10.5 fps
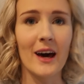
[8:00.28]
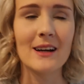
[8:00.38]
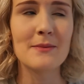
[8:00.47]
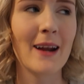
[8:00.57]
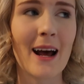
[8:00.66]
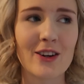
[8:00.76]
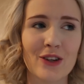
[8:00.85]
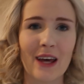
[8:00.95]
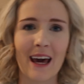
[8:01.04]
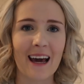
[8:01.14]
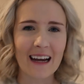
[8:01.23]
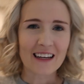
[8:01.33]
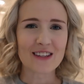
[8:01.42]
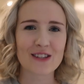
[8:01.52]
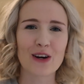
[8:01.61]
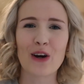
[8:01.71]
hair because my natural hair
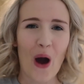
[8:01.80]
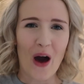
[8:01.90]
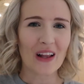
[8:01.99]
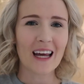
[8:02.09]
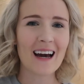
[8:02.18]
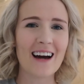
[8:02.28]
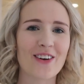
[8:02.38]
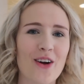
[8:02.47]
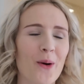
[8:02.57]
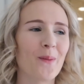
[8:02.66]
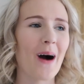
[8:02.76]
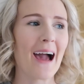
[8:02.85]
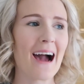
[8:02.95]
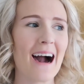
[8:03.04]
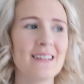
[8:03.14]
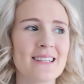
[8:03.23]
is curly. I don't know
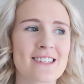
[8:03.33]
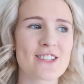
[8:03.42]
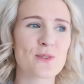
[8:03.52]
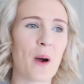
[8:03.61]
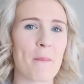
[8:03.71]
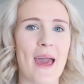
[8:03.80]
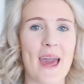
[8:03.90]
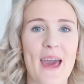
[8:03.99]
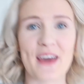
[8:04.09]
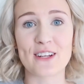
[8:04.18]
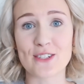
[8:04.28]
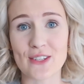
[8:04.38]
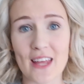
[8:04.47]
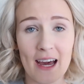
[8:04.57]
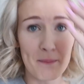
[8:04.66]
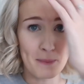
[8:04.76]
why I didn't just wet my hair and do
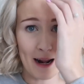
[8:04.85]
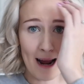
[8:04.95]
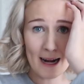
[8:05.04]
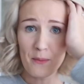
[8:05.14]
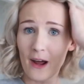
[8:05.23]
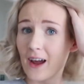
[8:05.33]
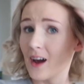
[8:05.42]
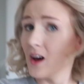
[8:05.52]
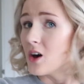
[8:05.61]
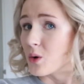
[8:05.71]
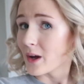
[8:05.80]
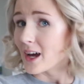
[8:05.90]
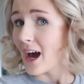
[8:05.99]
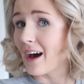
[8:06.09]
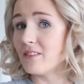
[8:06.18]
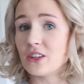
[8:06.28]
that. But anyway, we
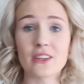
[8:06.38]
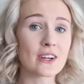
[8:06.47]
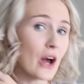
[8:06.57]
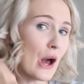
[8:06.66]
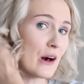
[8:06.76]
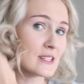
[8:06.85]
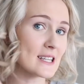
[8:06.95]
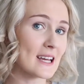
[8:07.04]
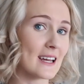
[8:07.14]
have the curls